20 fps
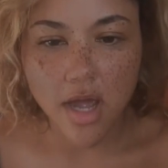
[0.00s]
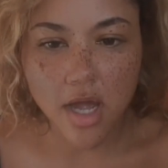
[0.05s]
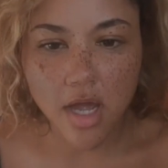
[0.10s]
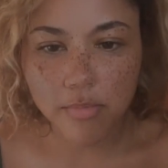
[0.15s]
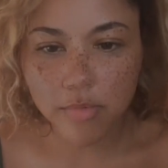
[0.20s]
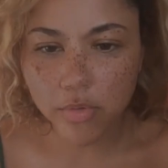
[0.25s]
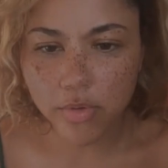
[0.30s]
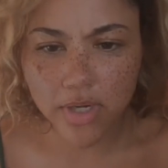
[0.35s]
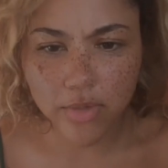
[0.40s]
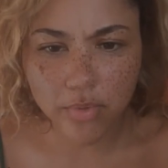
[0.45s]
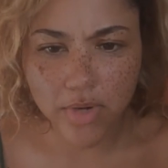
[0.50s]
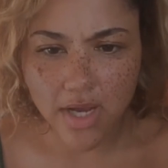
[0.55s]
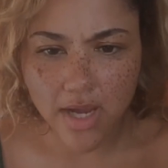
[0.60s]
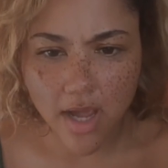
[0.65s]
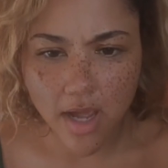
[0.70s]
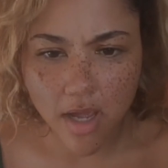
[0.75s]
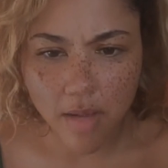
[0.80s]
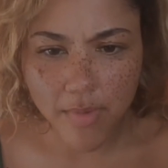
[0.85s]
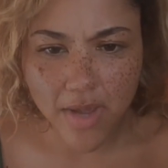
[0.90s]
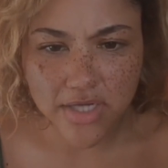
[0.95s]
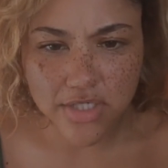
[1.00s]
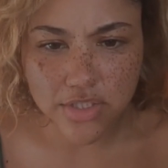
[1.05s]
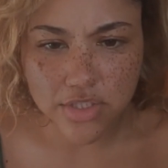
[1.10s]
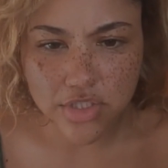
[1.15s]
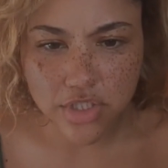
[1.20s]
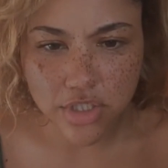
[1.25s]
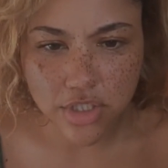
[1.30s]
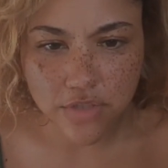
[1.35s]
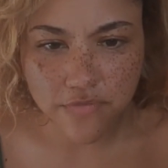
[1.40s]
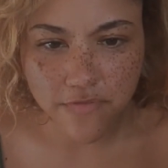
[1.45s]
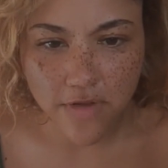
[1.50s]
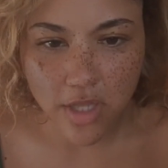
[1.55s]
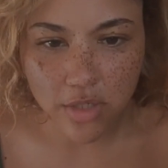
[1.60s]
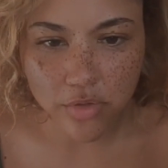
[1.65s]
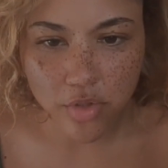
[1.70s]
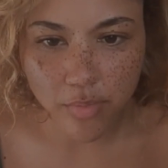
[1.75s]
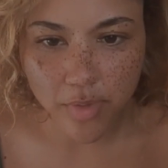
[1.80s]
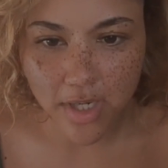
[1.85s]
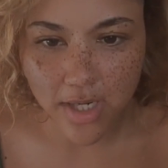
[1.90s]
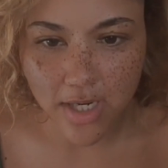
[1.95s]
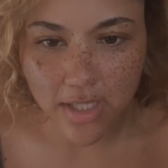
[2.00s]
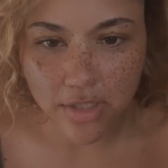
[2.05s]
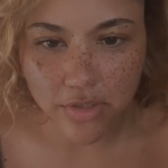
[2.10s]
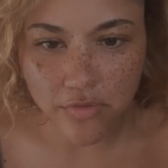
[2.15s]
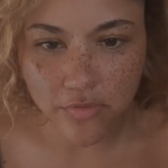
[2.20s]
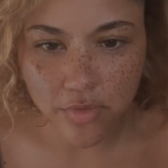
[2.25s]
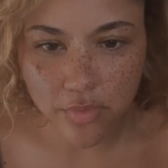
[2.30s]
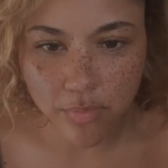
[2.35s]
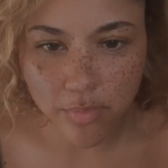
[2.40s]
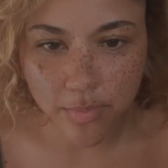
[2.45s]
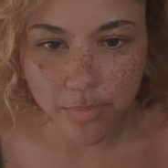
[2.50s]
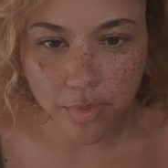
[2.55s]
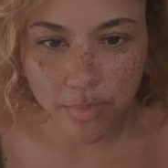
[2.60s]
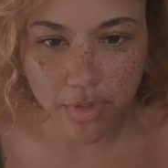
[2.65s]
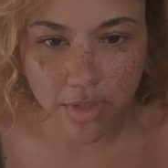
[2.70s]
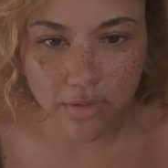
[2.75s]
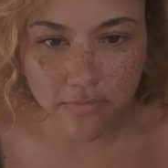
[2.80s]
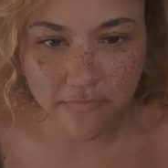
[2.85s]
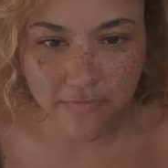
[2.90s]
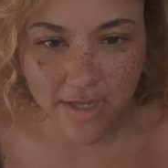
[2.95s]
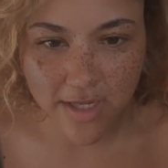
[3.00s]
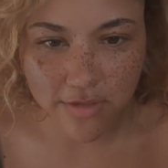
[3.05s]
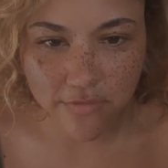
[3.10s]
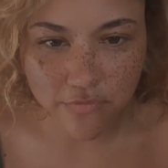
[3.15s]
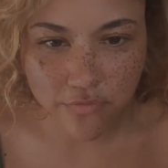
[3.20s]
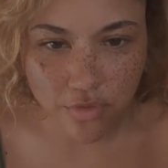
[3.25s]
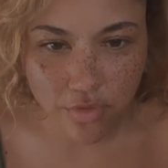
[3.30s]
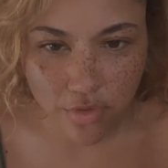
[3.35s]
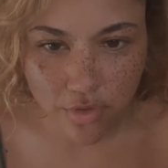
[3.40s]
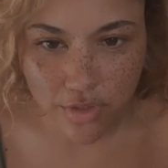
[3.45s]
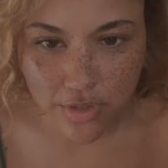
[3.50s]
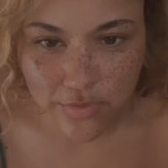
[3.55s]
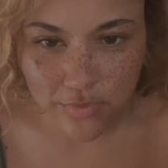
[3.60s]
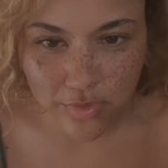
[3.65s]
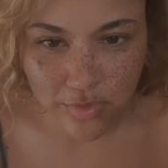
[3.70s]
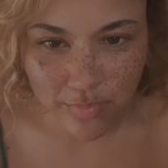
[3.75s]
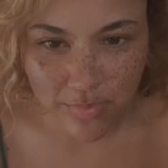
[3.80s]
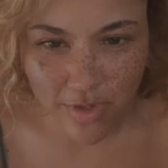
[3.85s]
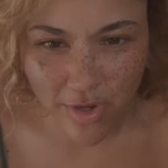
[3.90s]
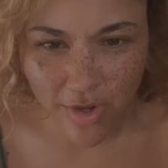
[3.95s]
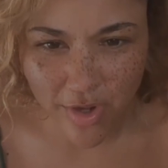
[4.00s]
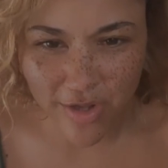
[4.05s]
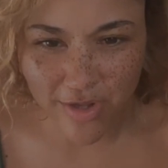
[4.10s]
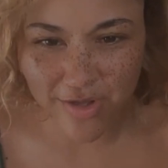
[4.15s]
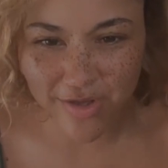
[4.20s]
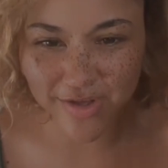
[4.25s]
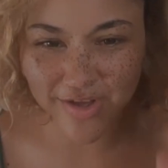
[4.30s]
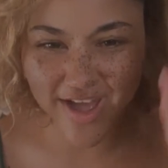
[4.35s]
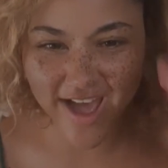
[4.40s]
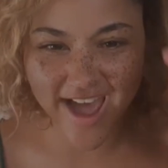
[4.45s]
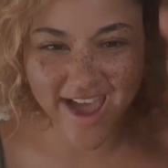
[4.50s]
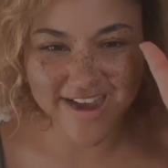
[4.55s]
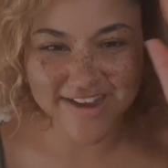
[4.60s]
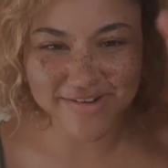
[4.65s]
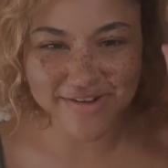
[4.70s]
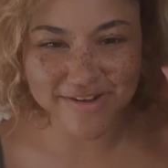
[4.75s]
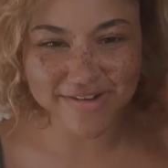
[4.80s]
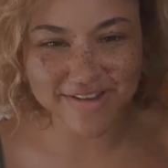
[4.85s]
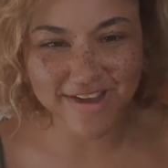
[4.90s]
Okay, wait. I just started following you. Oh my God, I literally remember being a fan of yours when you meet. Oh, hi.